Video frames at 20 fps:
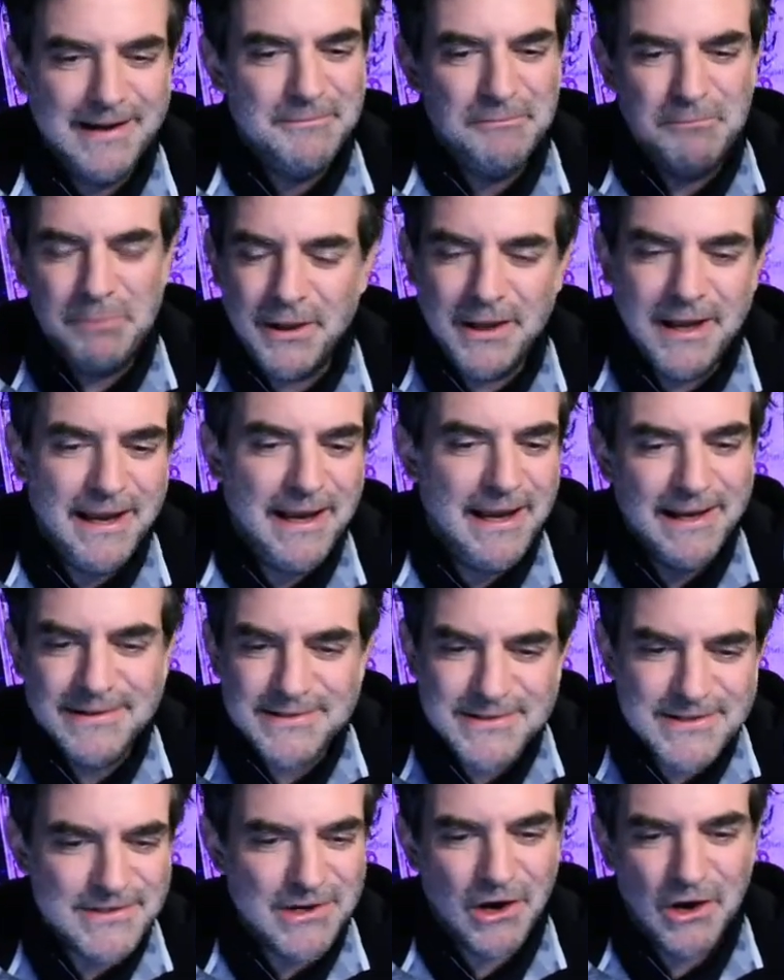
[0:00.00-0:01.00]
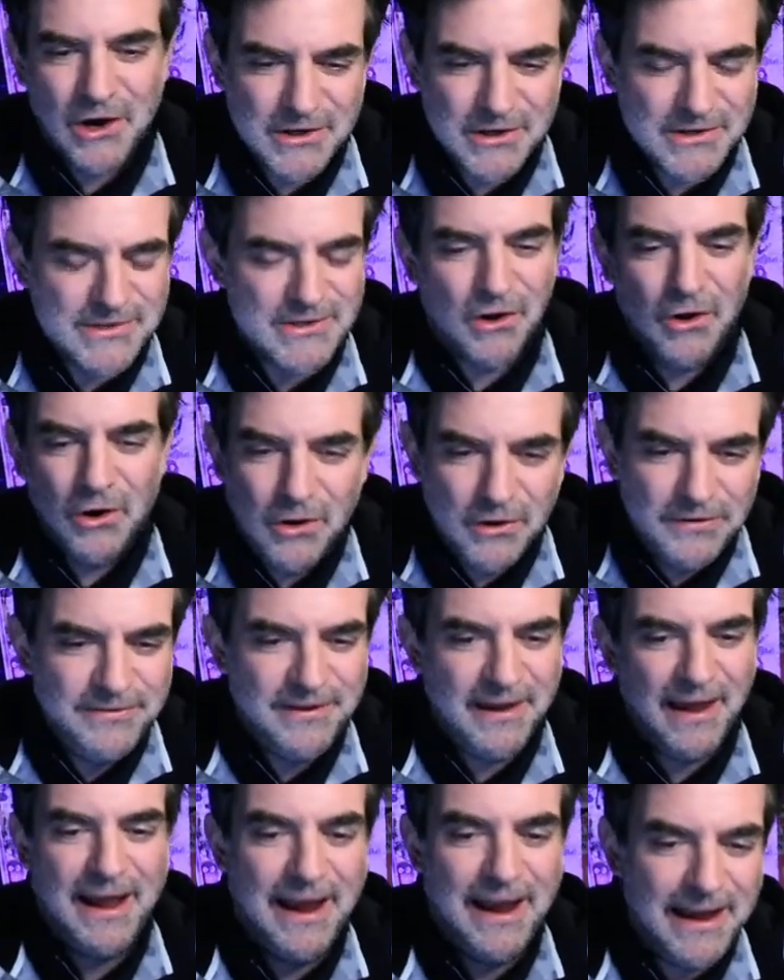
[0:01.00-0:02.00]
playing songs all
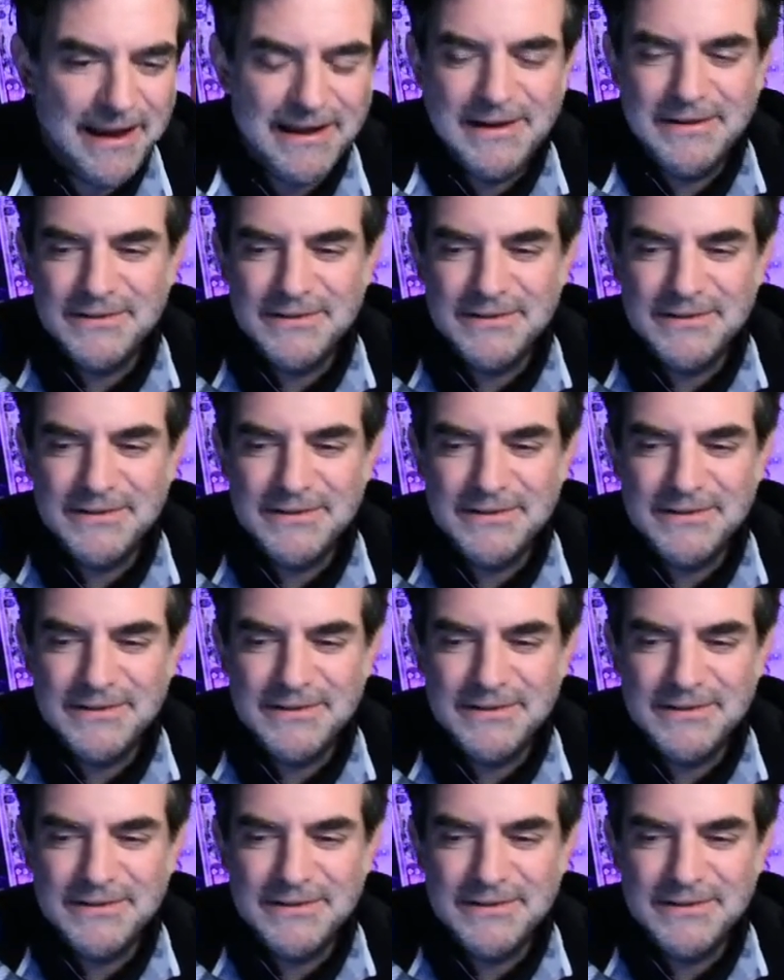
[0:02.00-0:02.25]
day